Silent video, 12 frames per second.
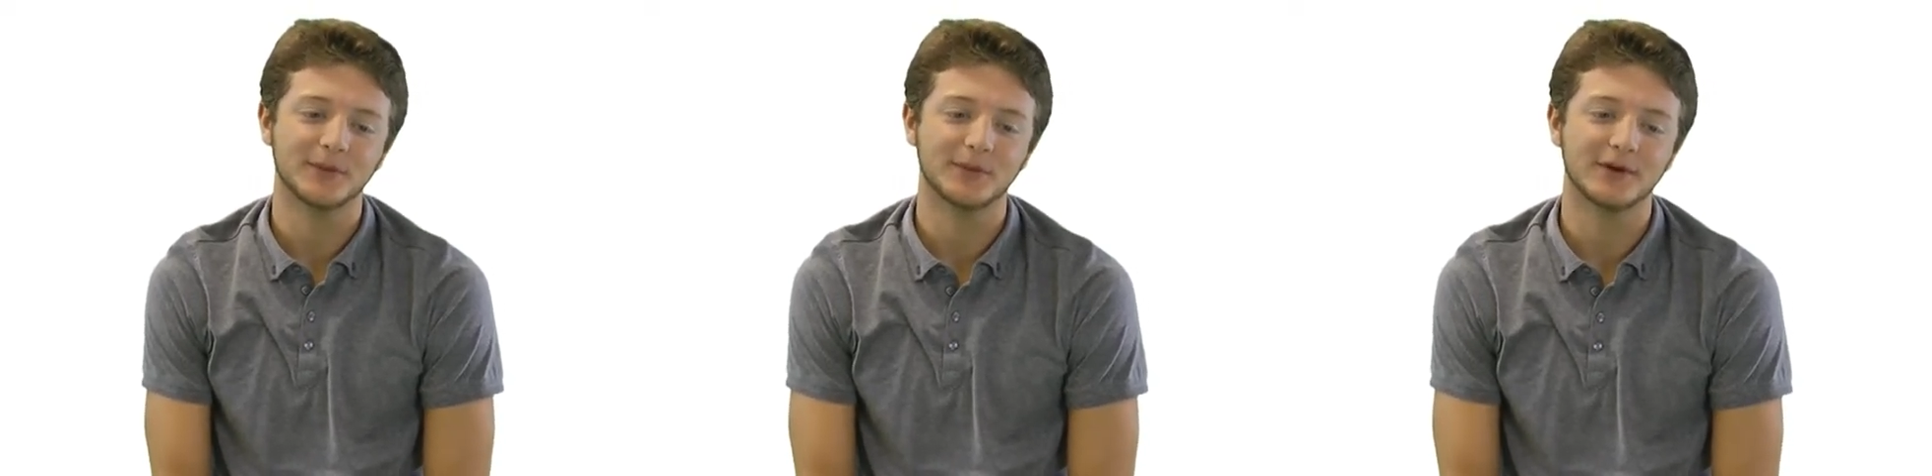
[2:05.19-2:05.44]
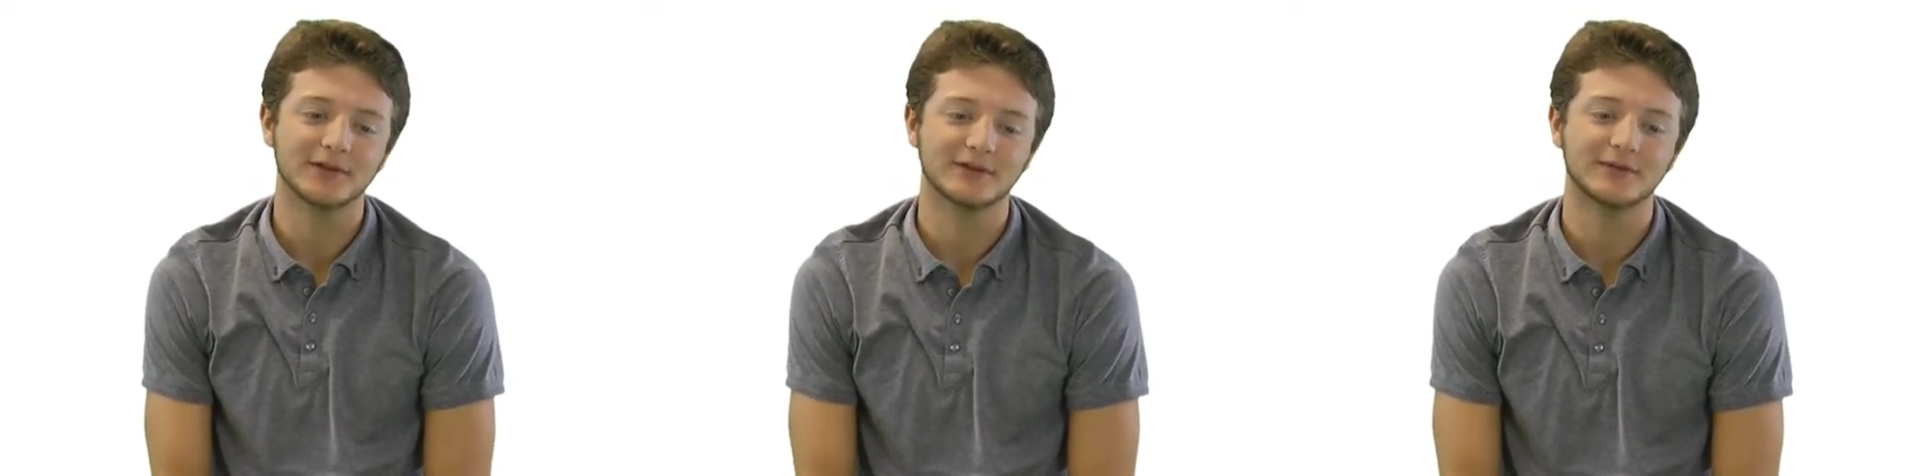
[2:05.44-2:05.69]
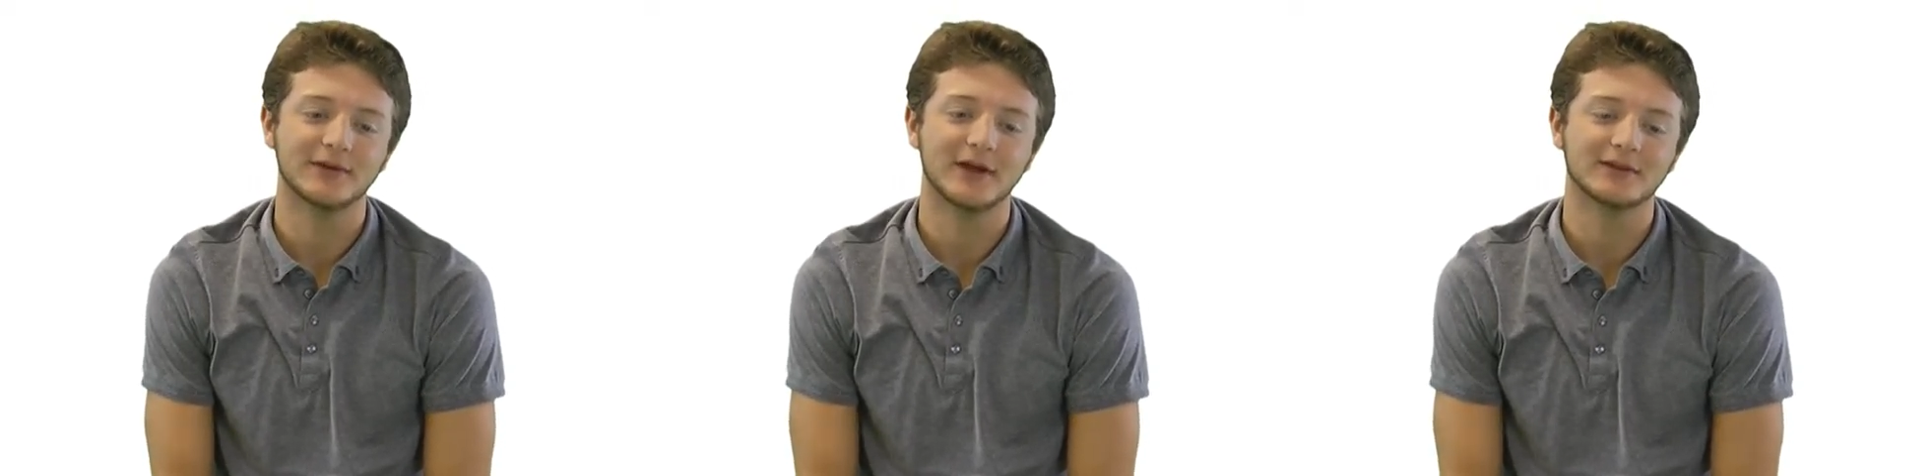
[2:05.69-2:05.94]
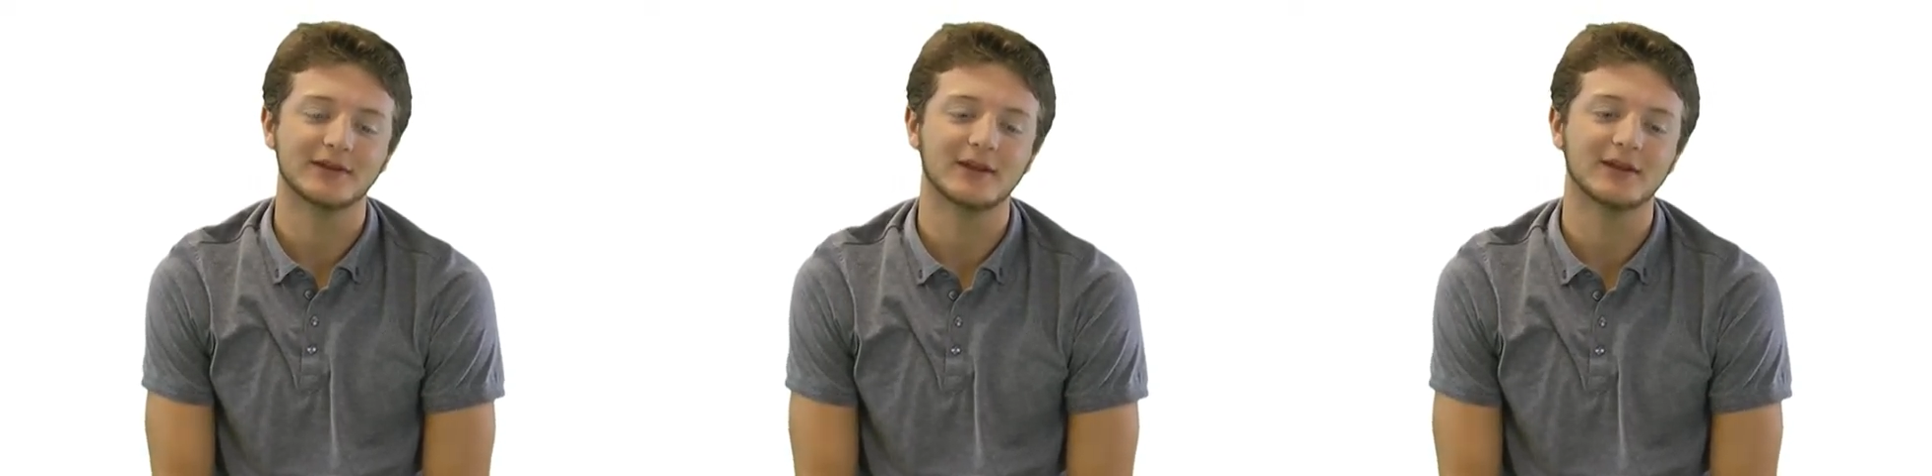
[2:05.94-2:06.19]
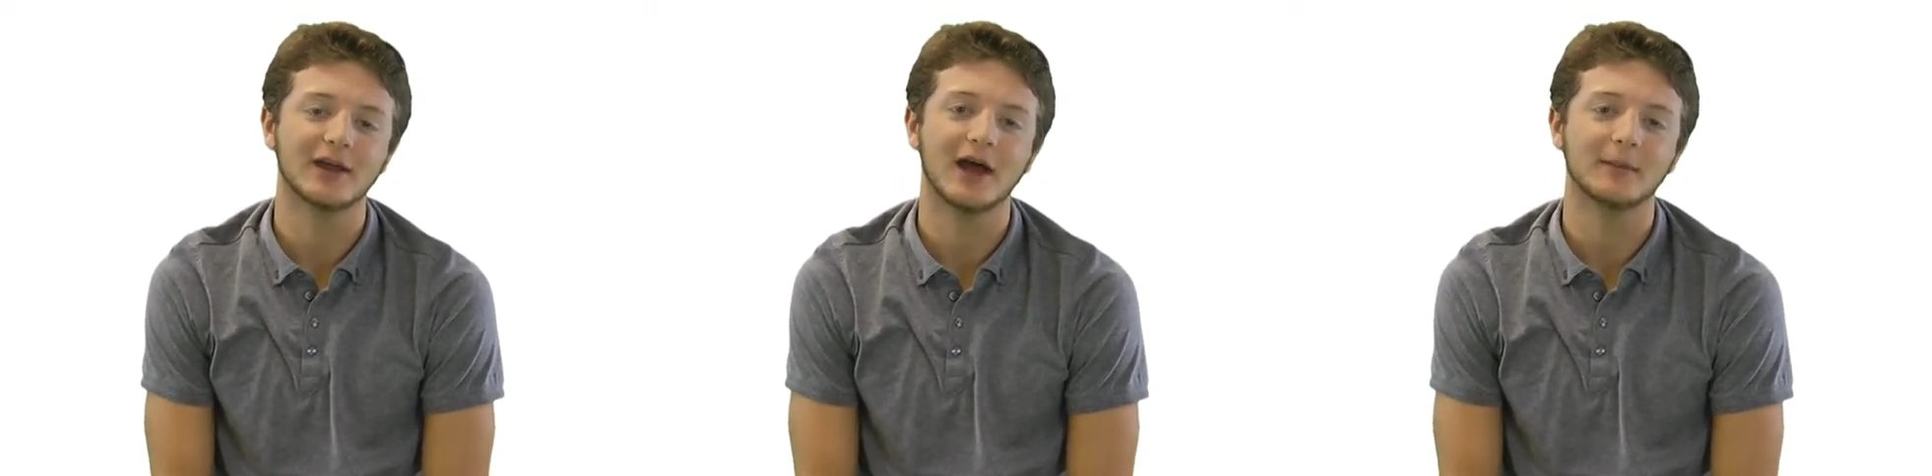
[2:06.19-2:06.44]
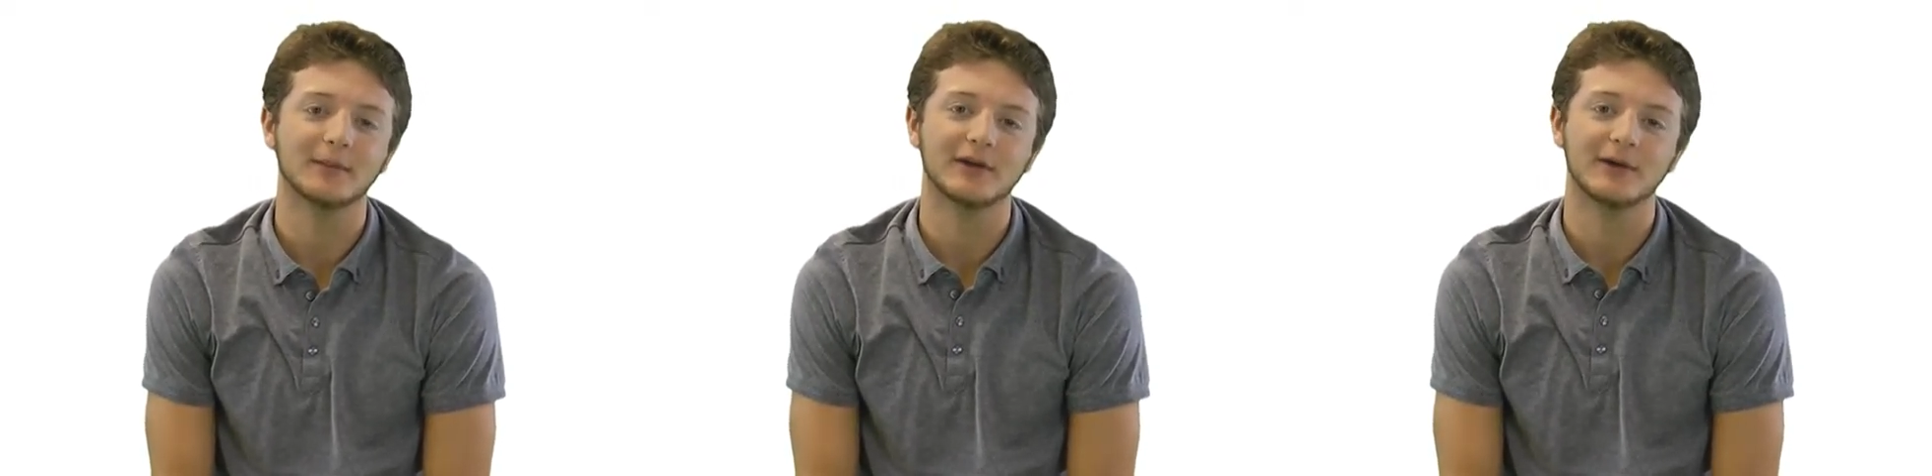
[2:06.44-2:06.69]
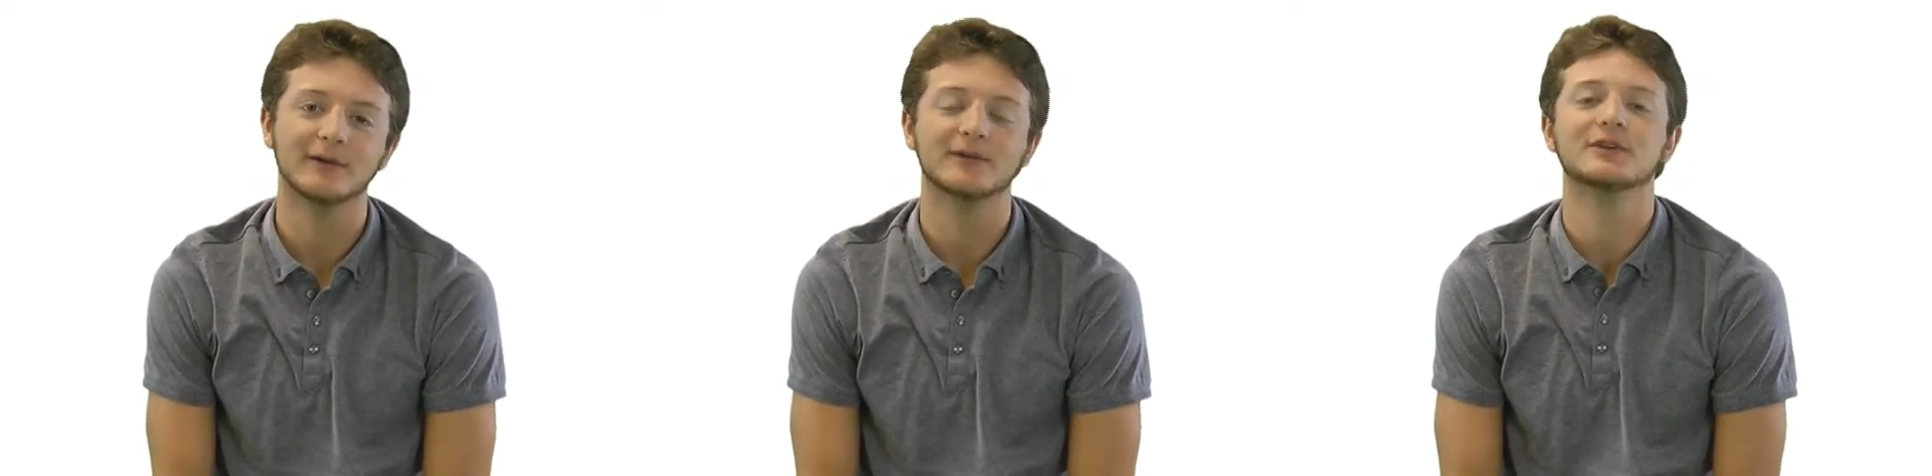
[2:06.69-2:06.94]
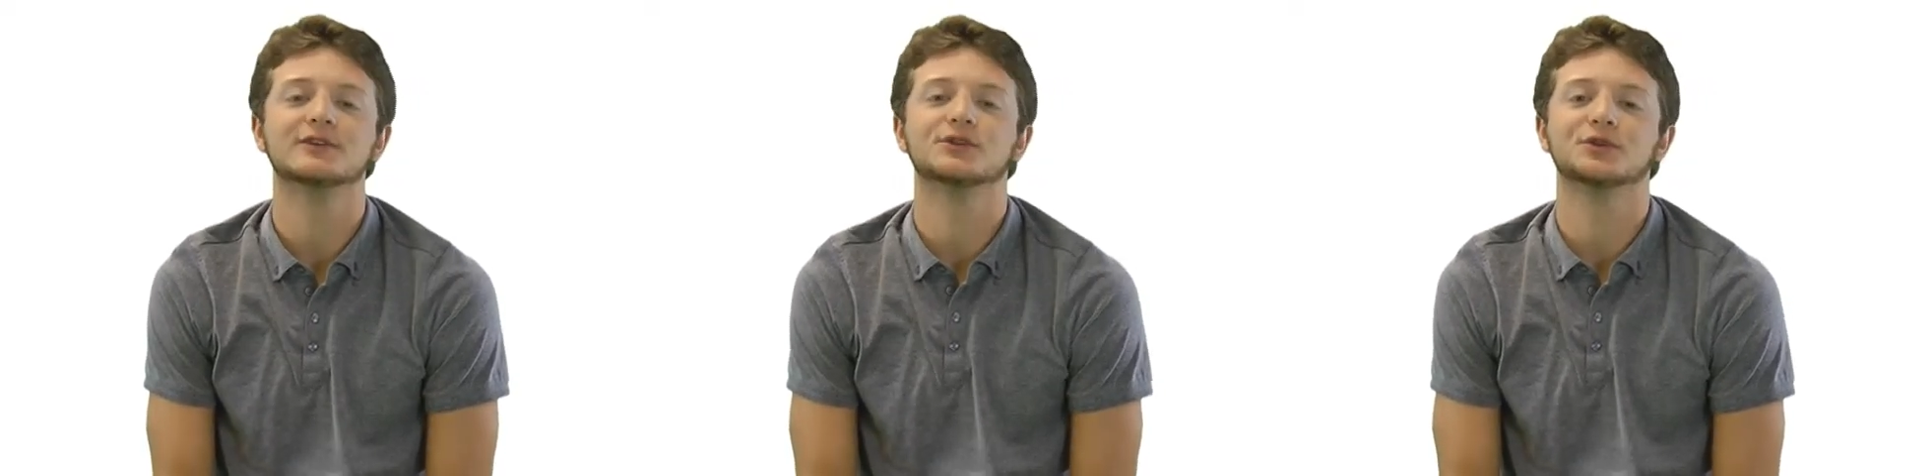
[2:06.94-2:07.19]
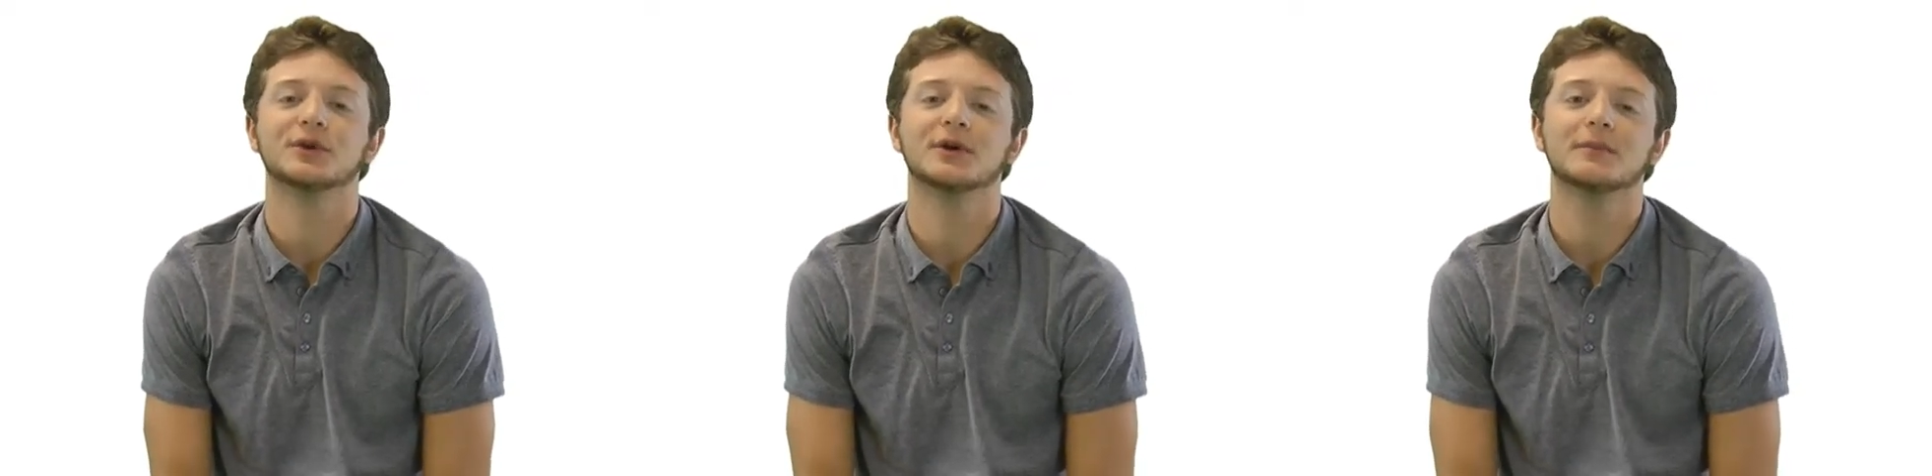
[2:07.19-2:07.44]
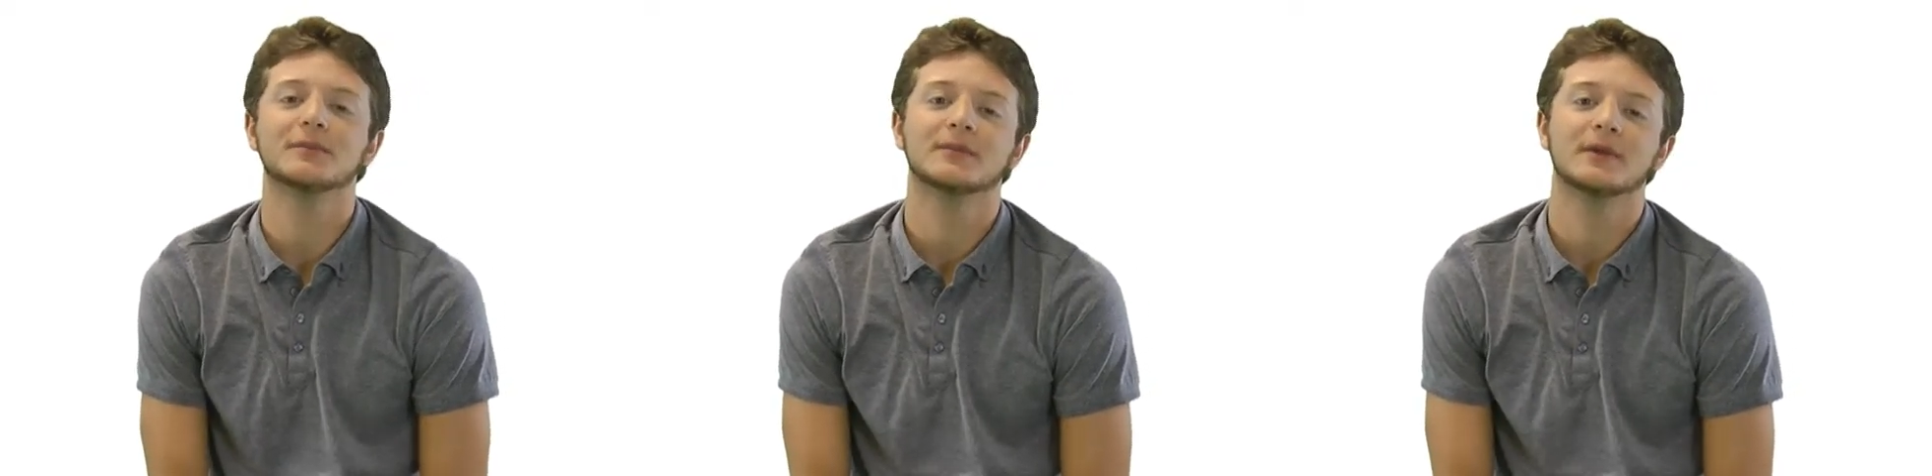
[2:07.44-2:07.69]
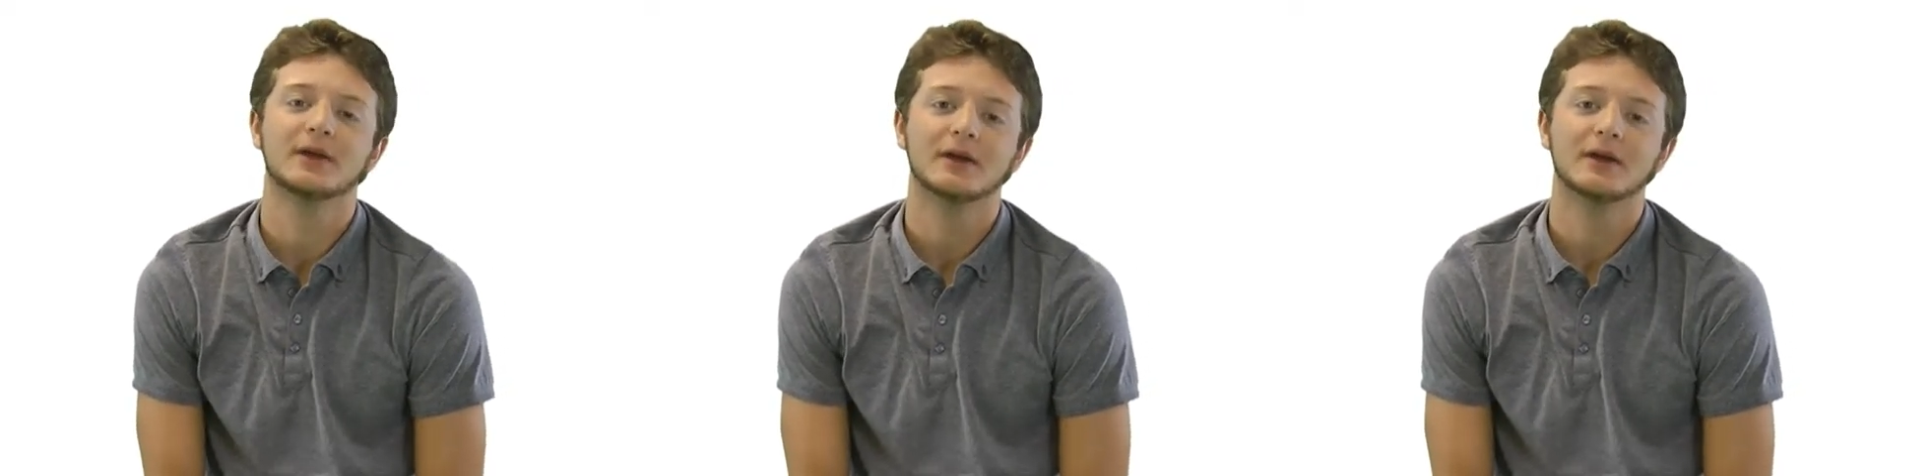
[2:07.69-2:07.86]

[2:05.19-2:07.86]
was the fact that He got me on this trip.